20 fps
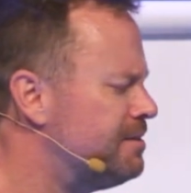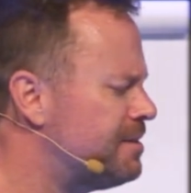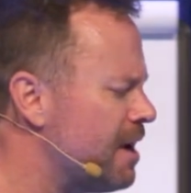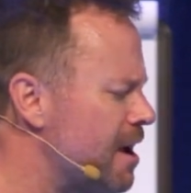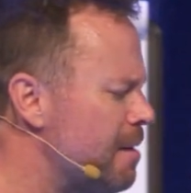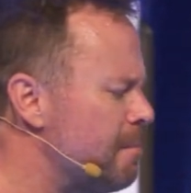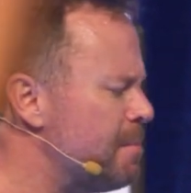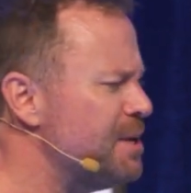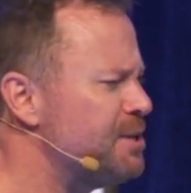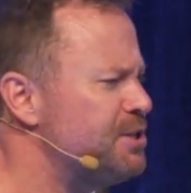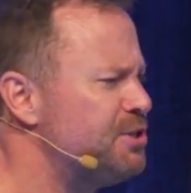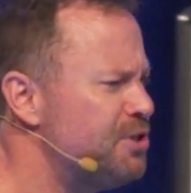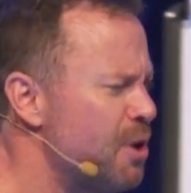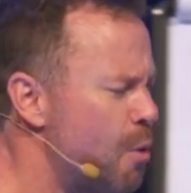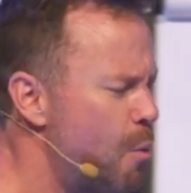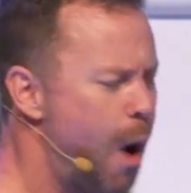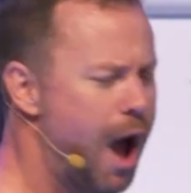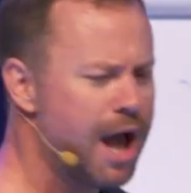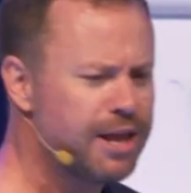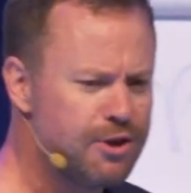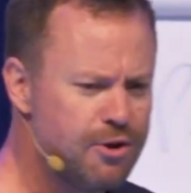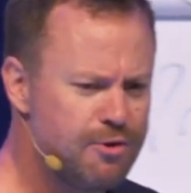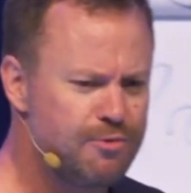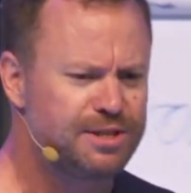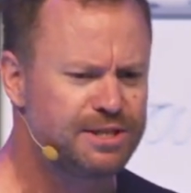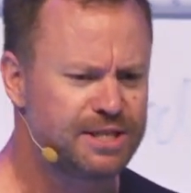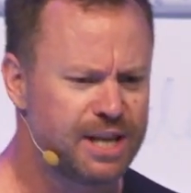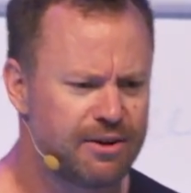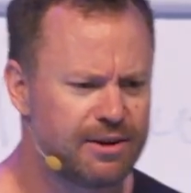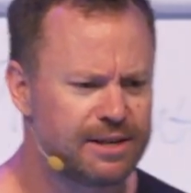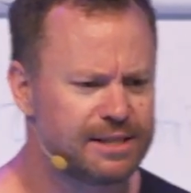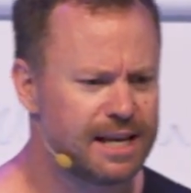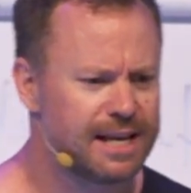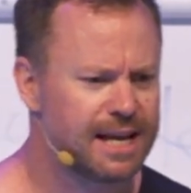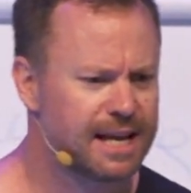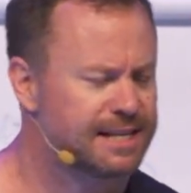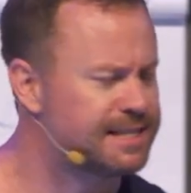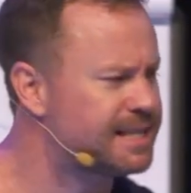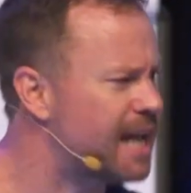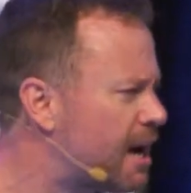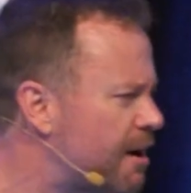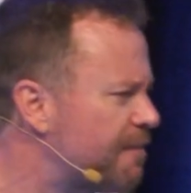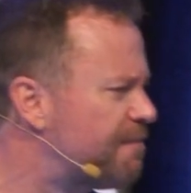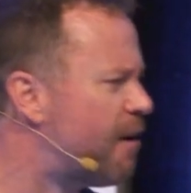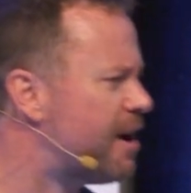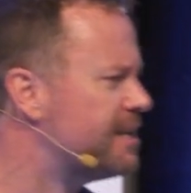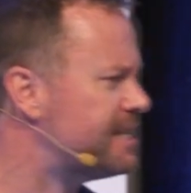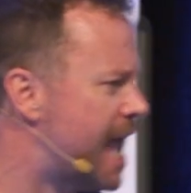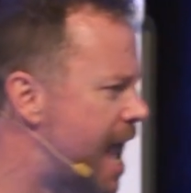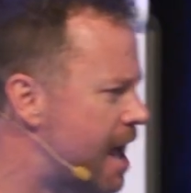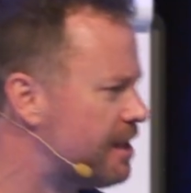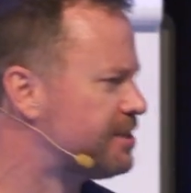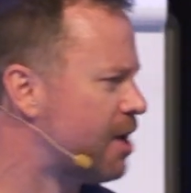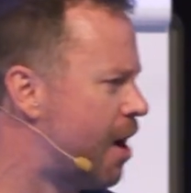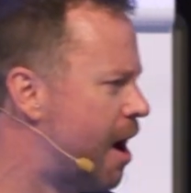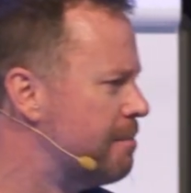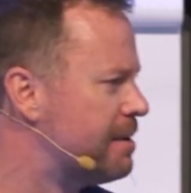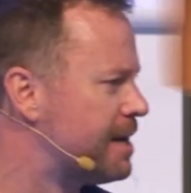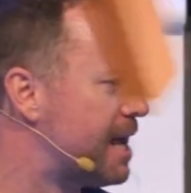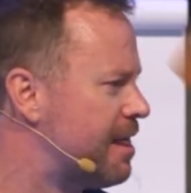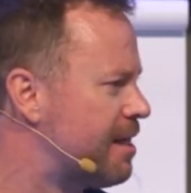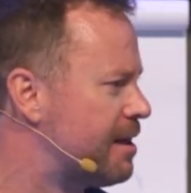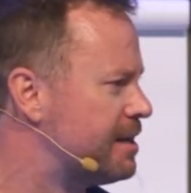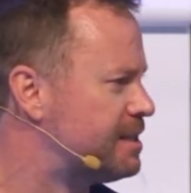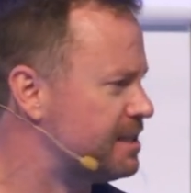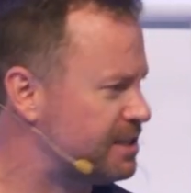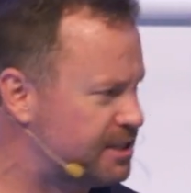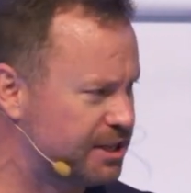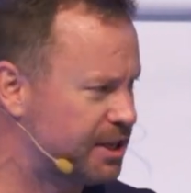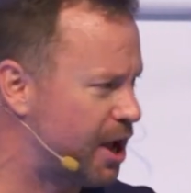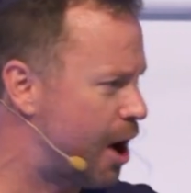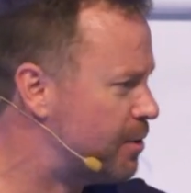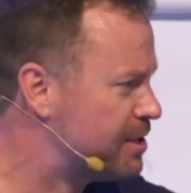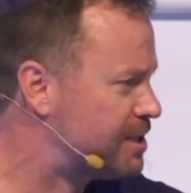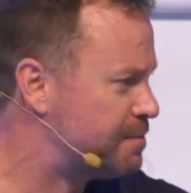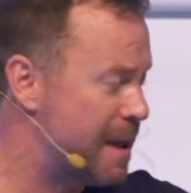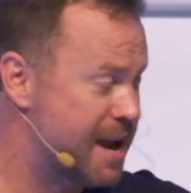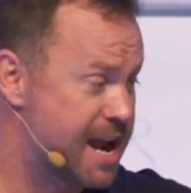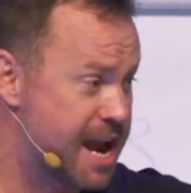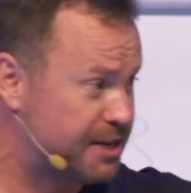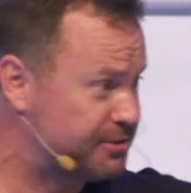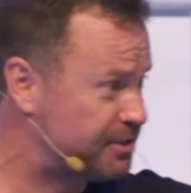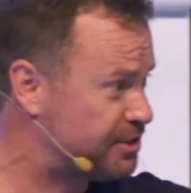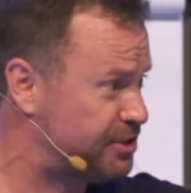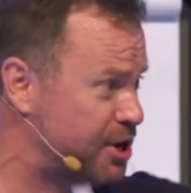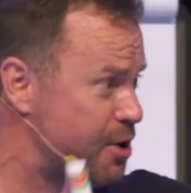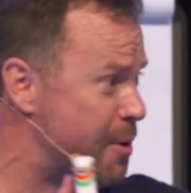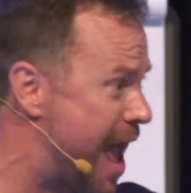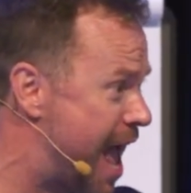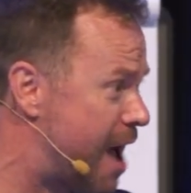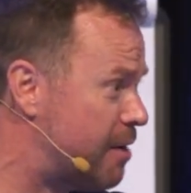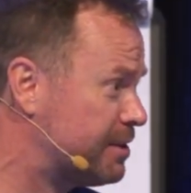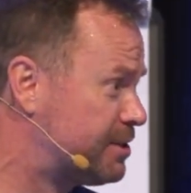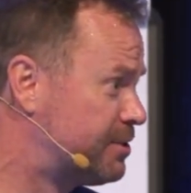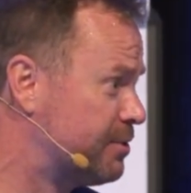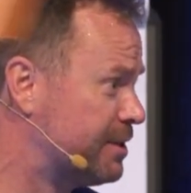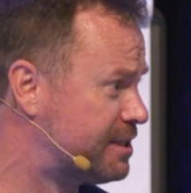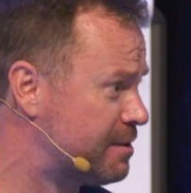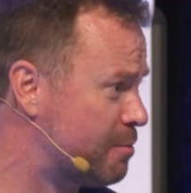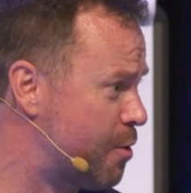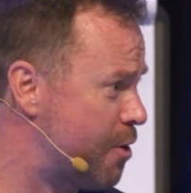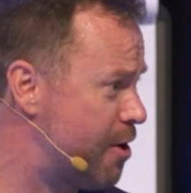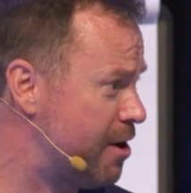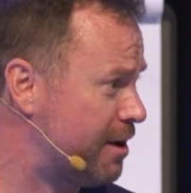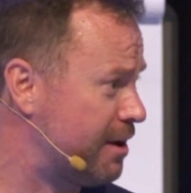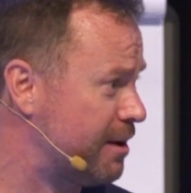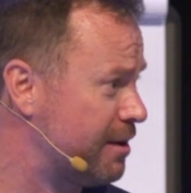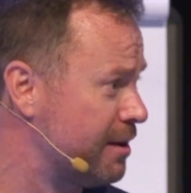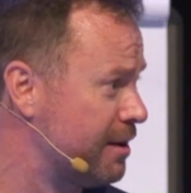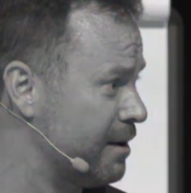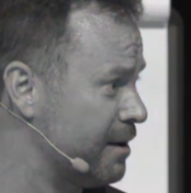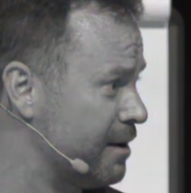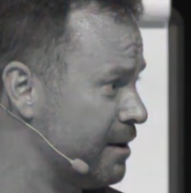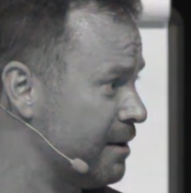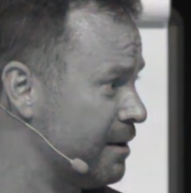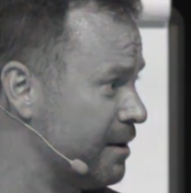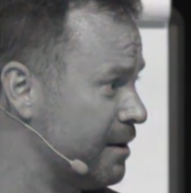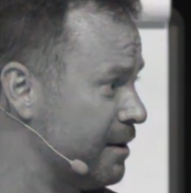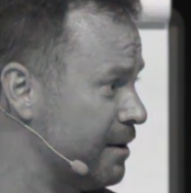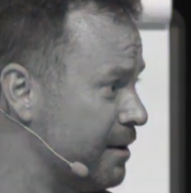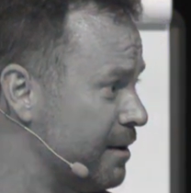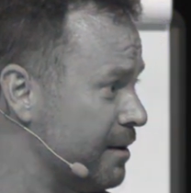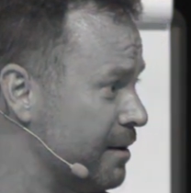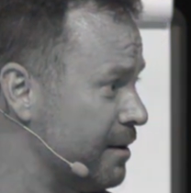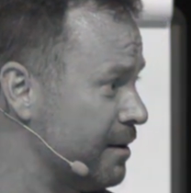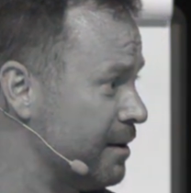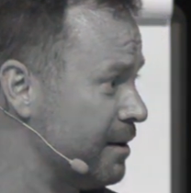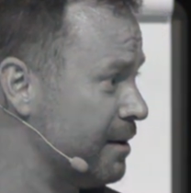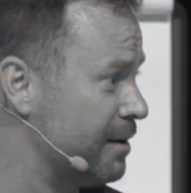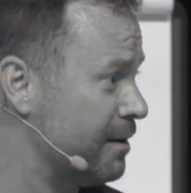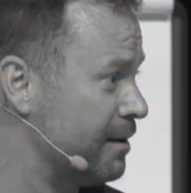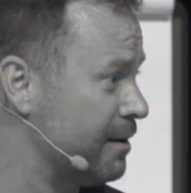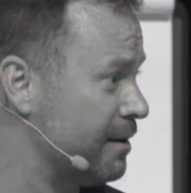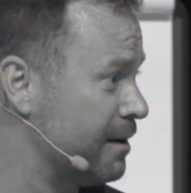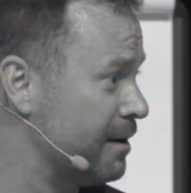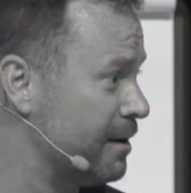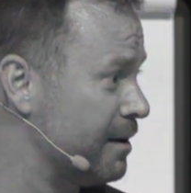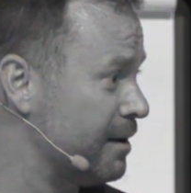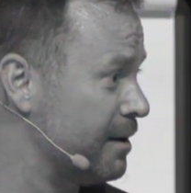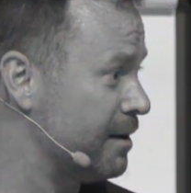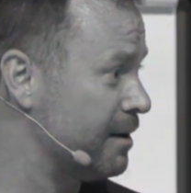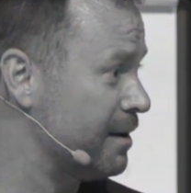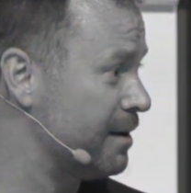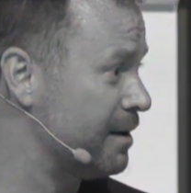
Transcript: Are you seriously going to sacrifice our time together just to go and spend an extra 2 hours some work? That's a brick. And then